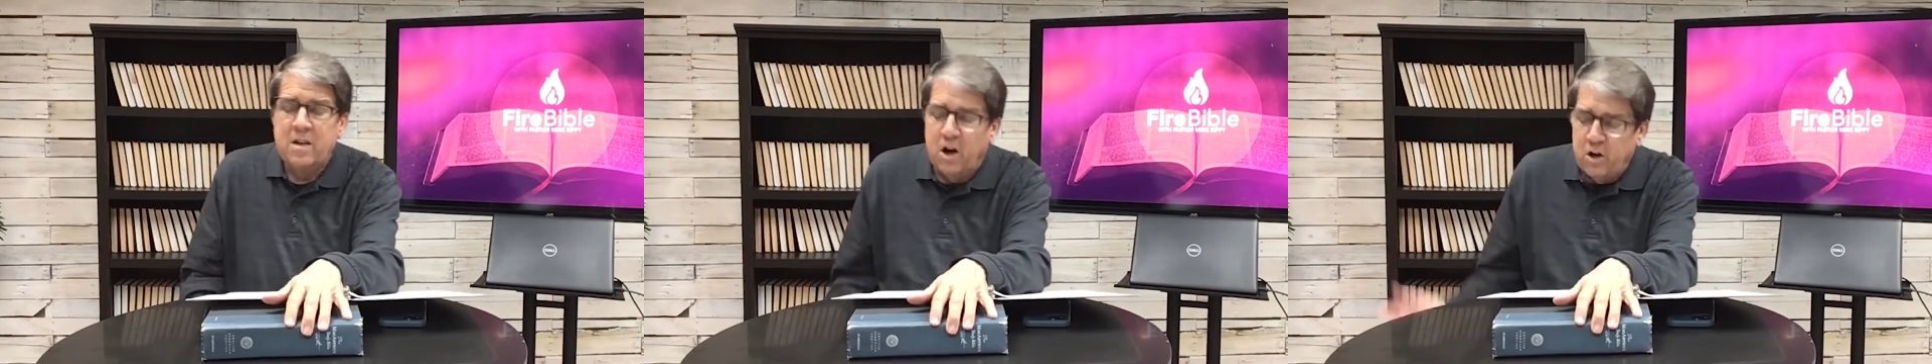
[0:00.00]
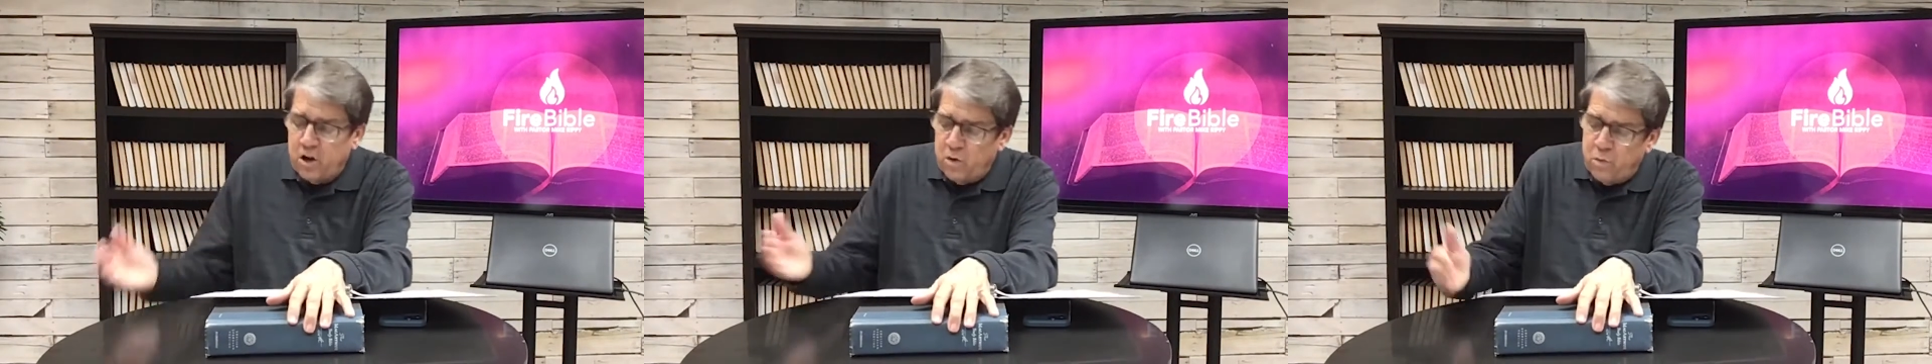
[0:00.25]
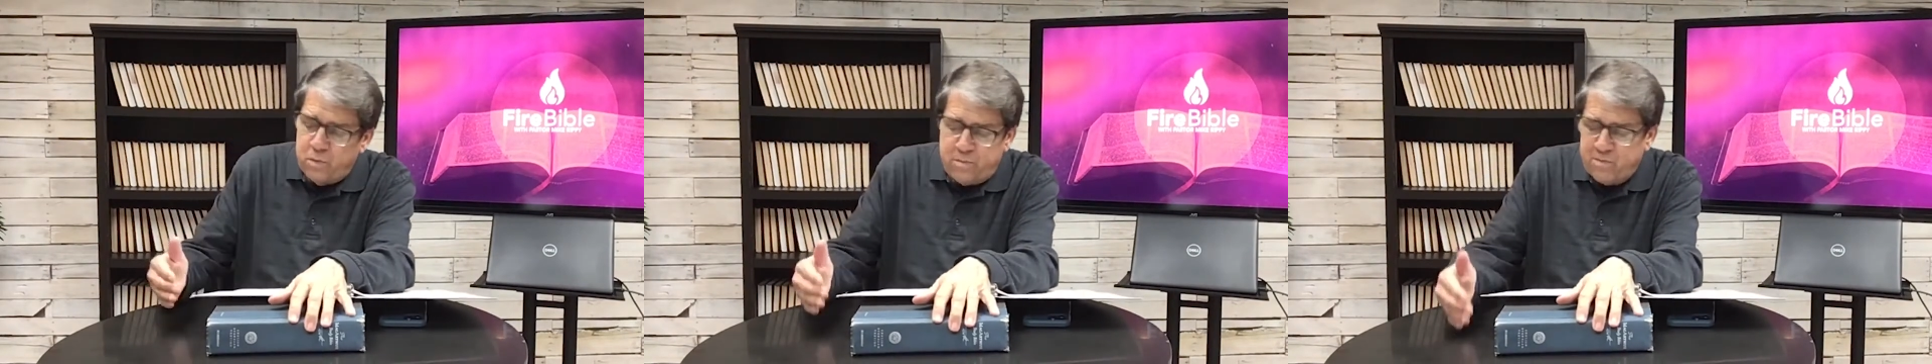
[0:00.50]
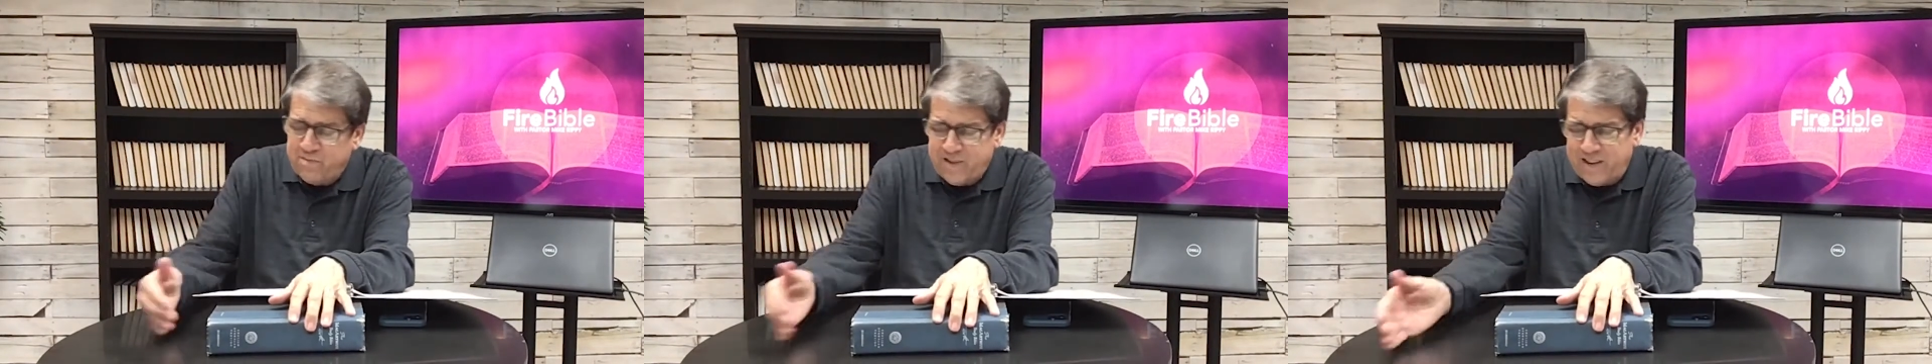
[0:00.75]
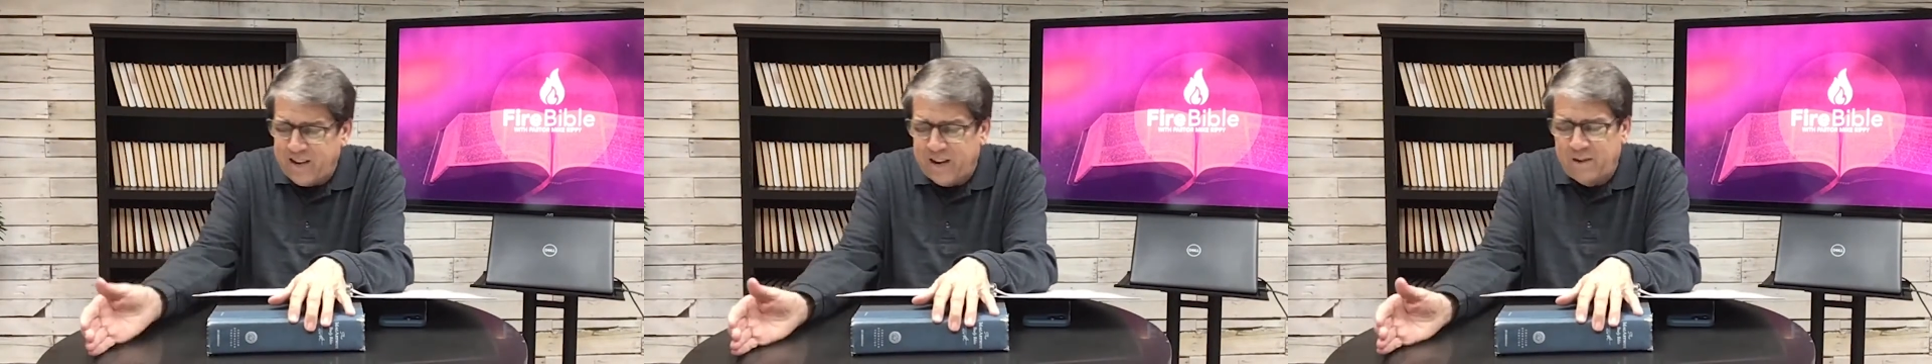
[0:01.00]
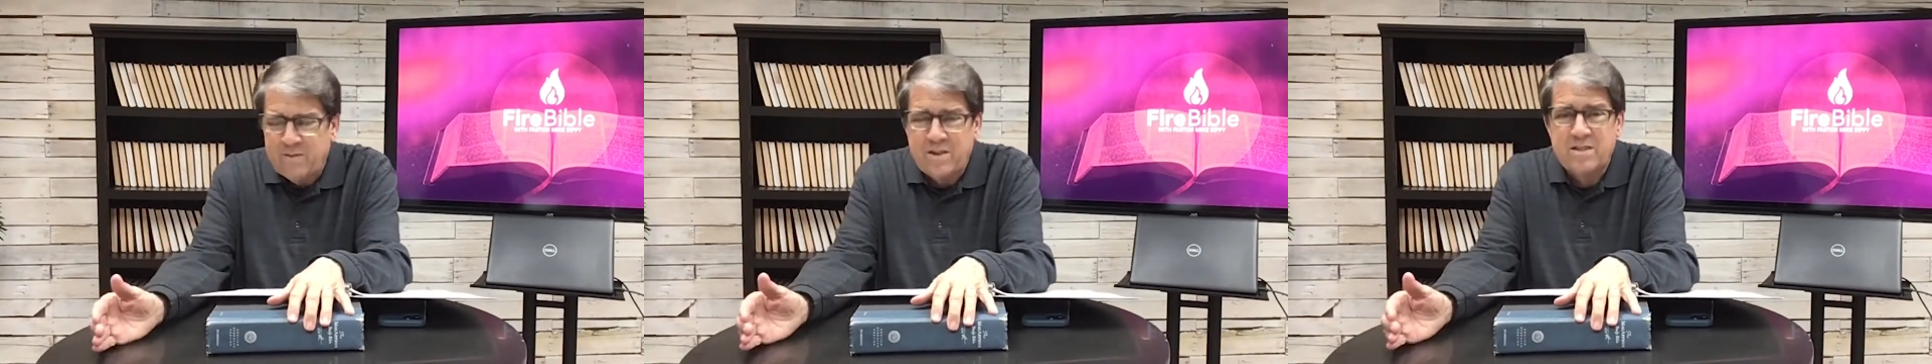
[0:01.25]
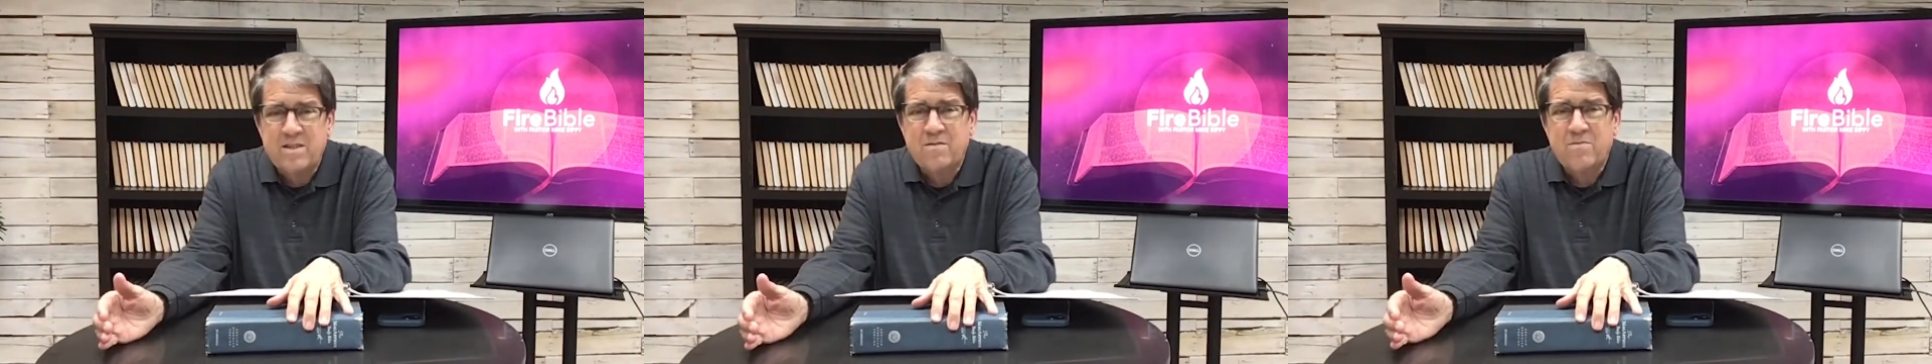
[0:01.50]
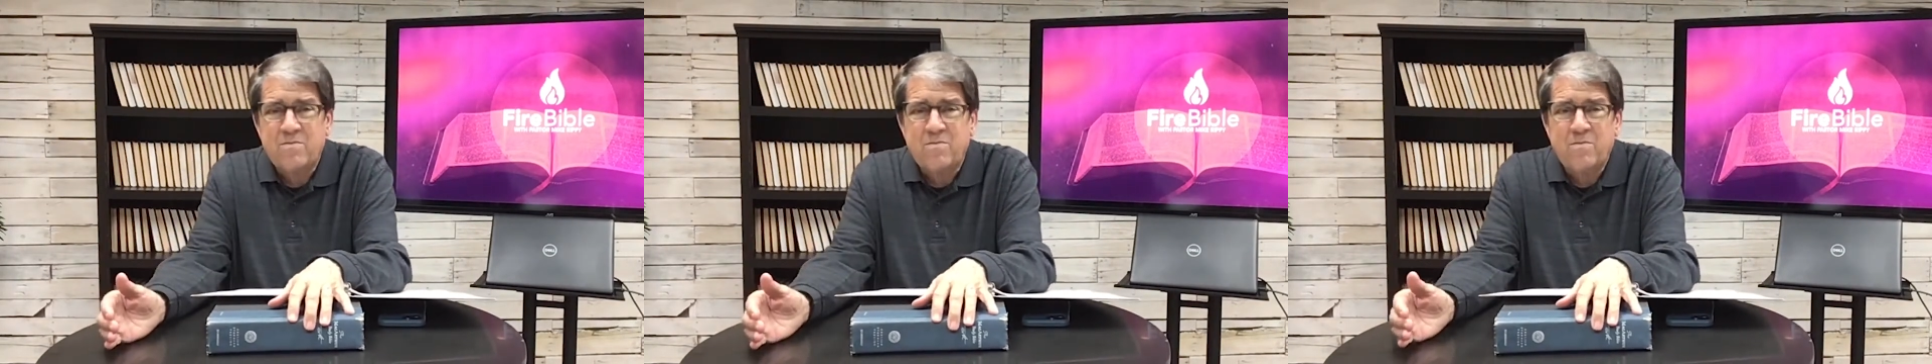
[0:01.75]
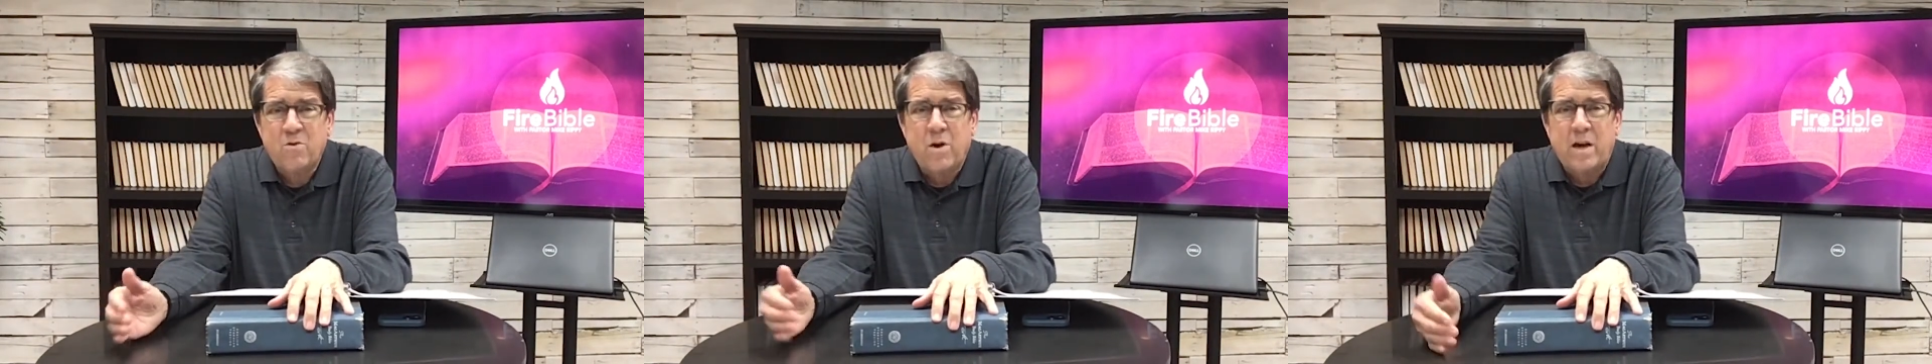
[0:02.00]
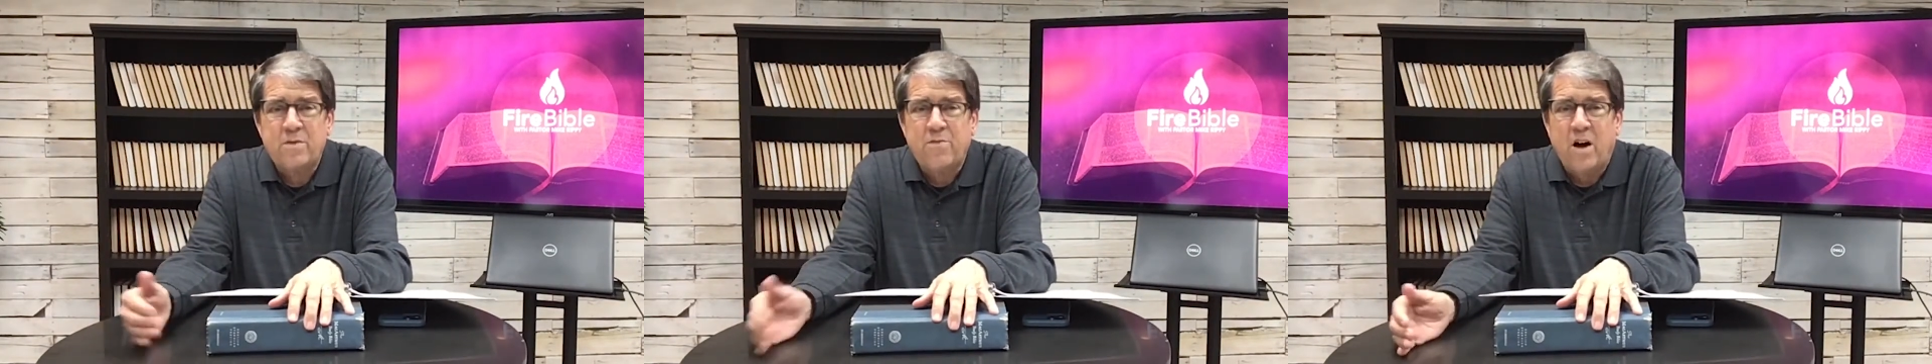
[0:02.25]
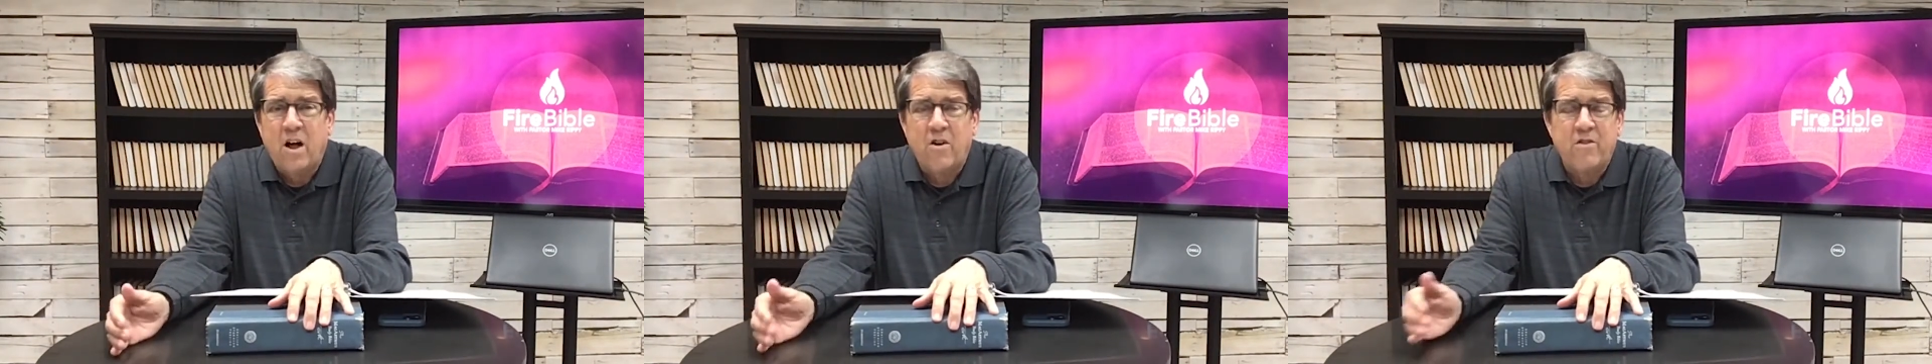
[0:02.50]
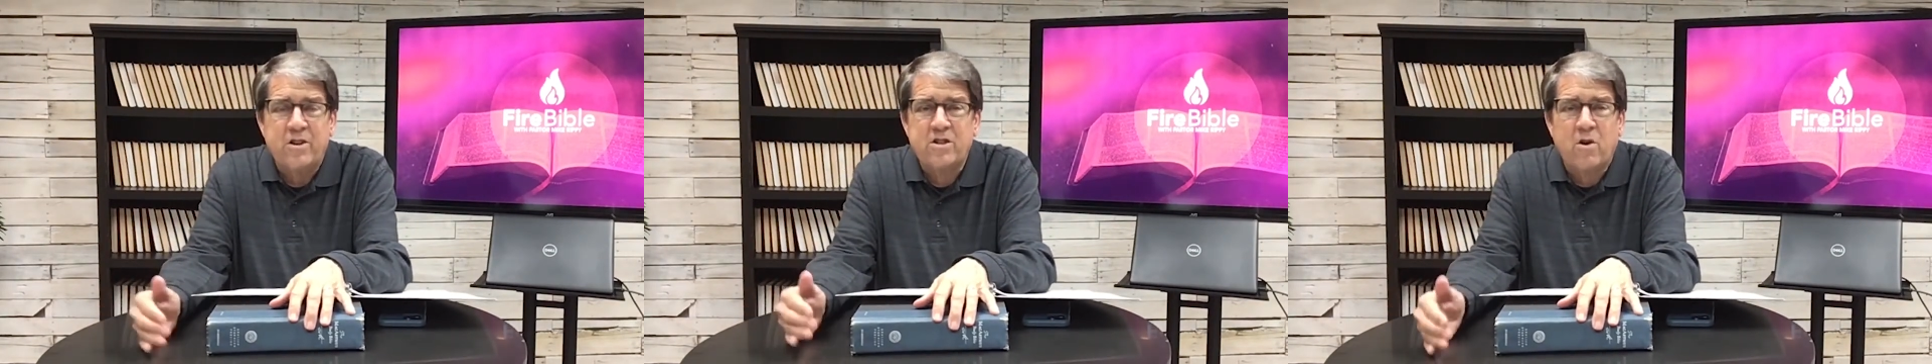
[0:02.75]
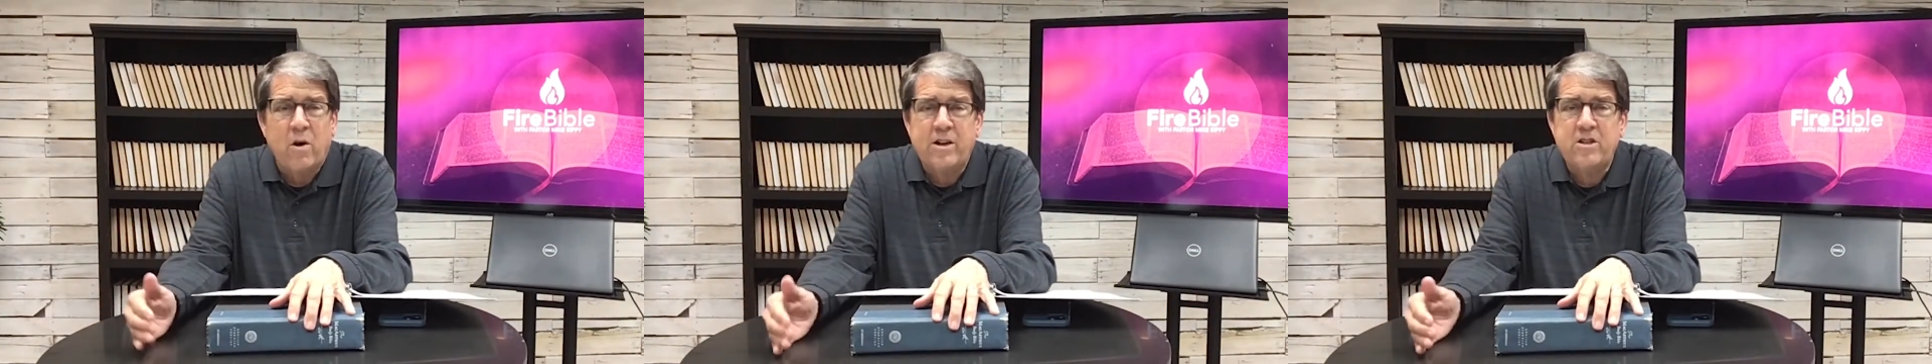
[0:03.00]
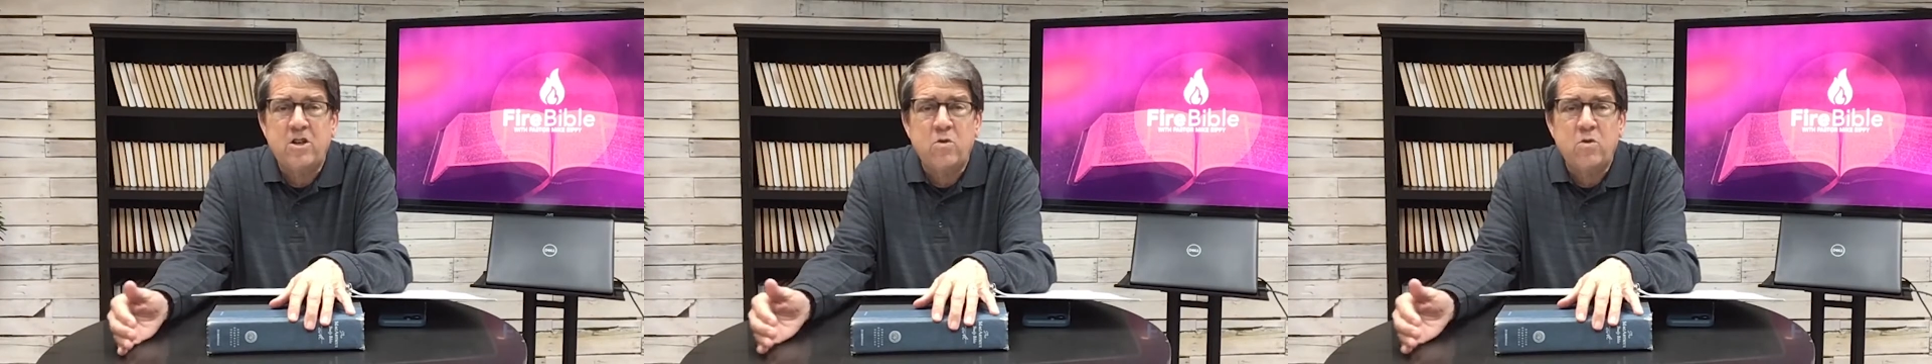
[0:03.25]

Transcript: Oh, you know, as a Christ follower, there's grace.